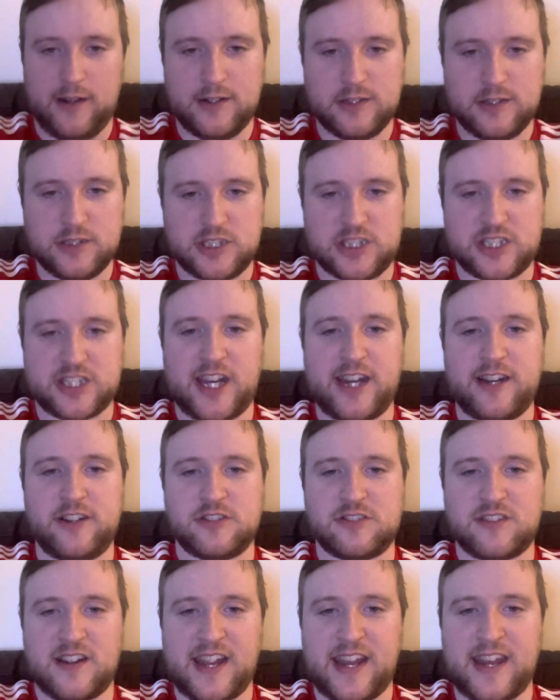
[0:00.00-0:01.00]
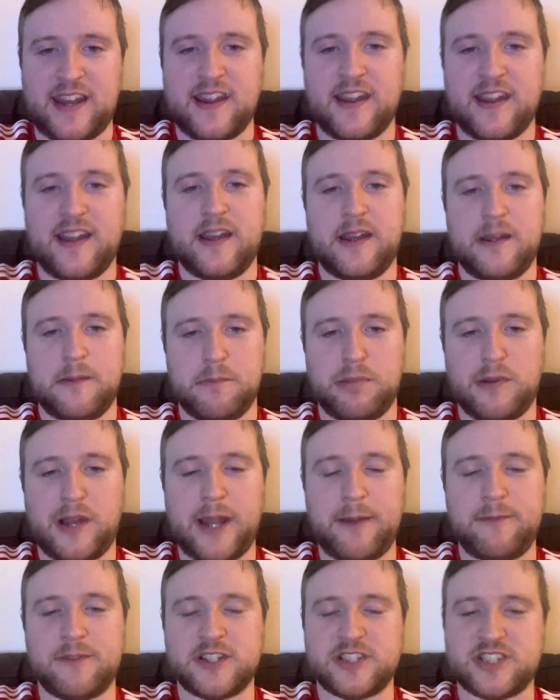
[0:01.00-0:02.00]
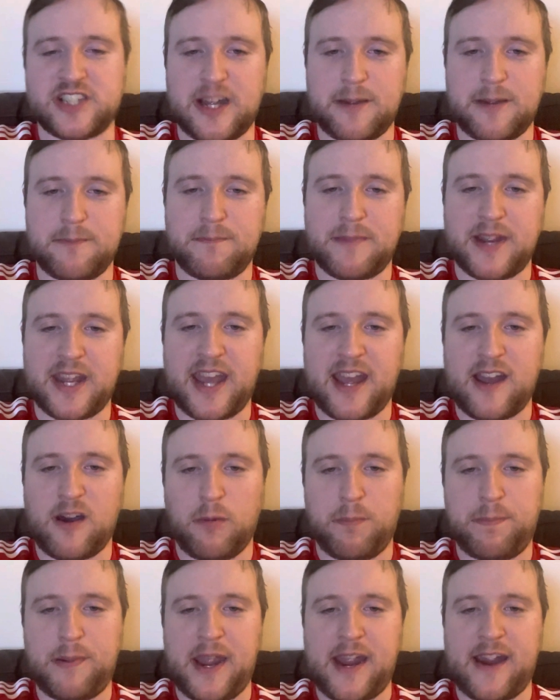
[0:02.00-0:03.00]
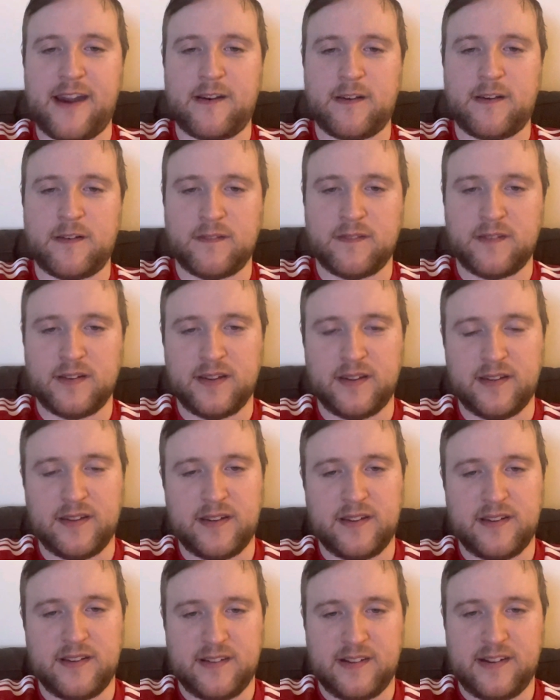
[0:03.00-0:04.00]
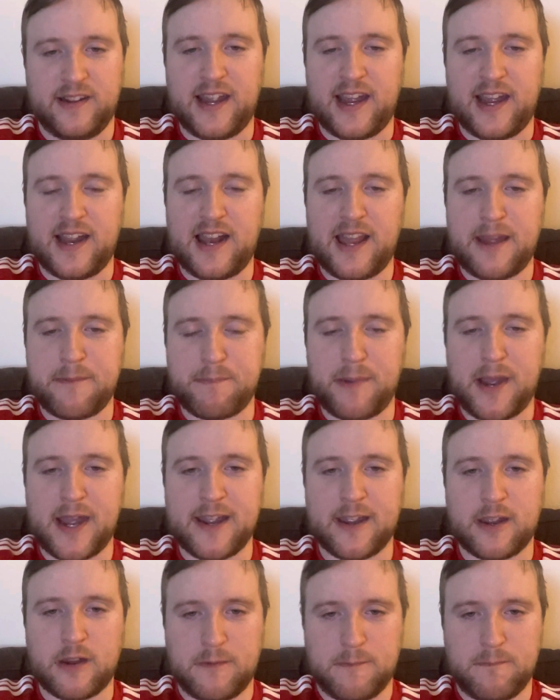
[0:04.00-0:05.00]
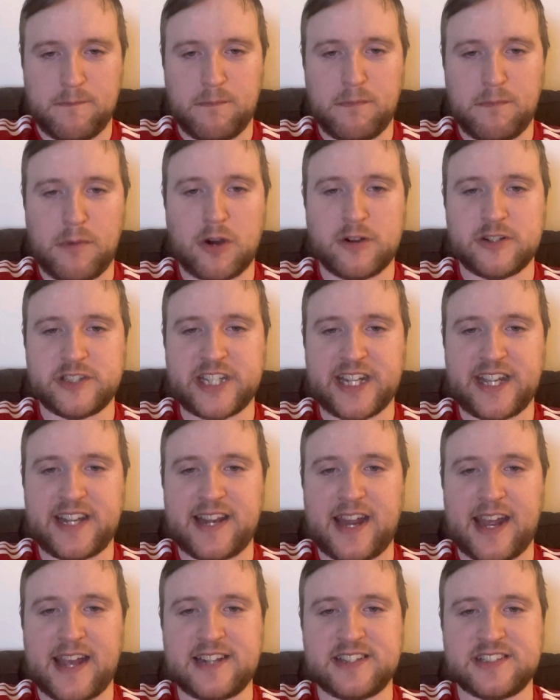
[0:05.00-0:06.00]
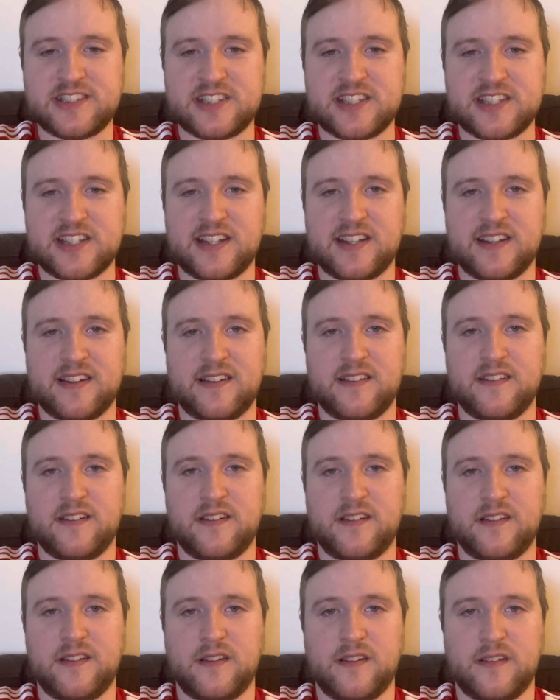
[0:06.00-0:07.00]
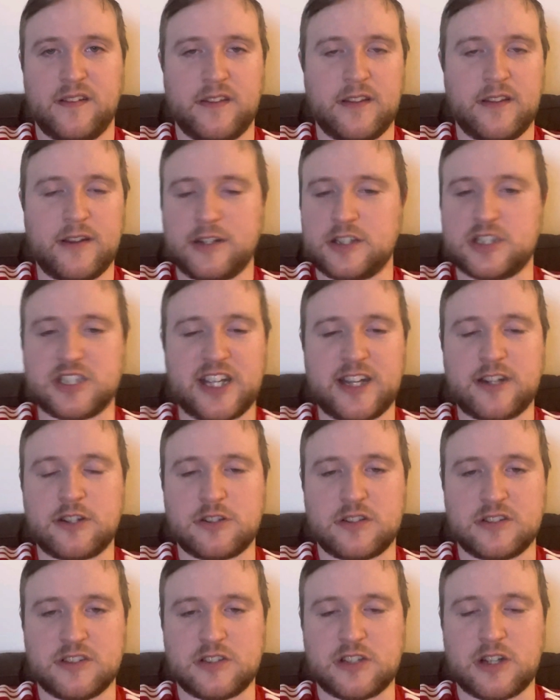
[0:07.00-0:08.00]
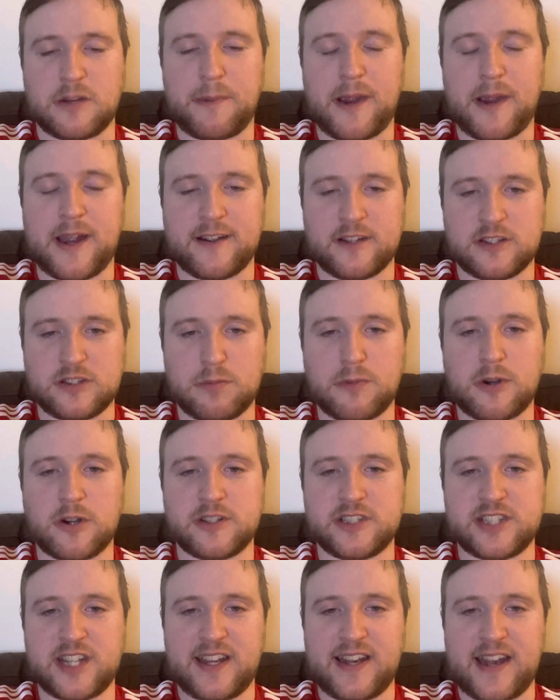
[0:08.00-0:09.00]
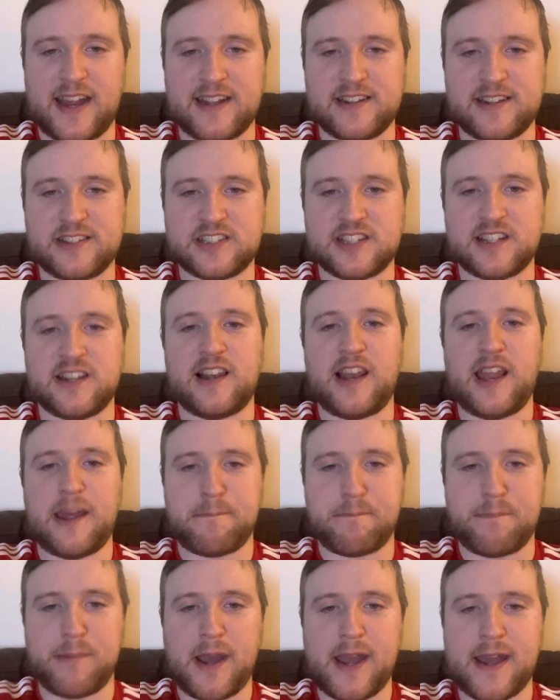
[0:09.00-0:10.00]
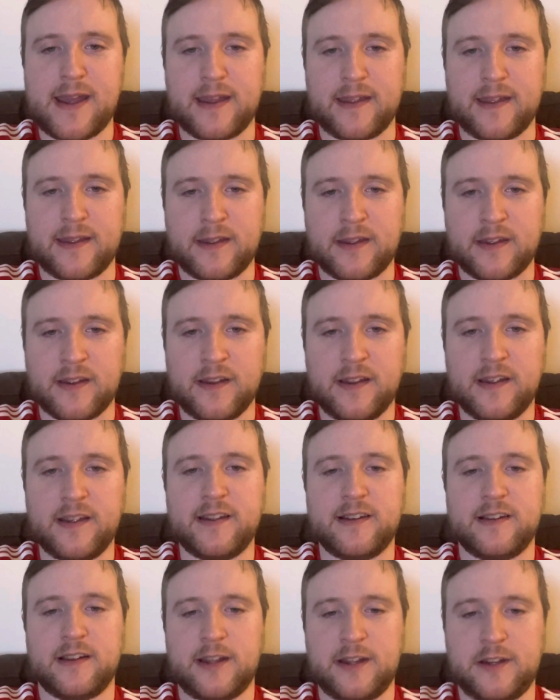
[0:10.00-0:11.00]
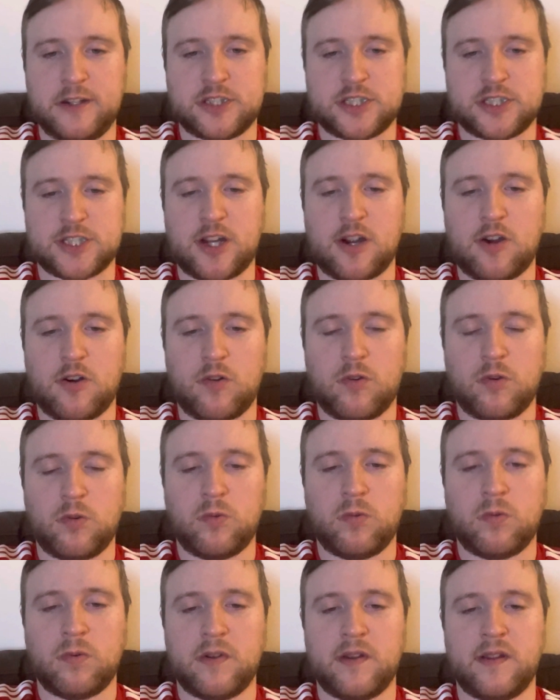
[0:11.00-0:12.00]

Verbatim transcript: excuse me, blame the San Miguel Beer. Yeah, left back Martinez. No, centre backs Martinez. Left back Luke Shaw.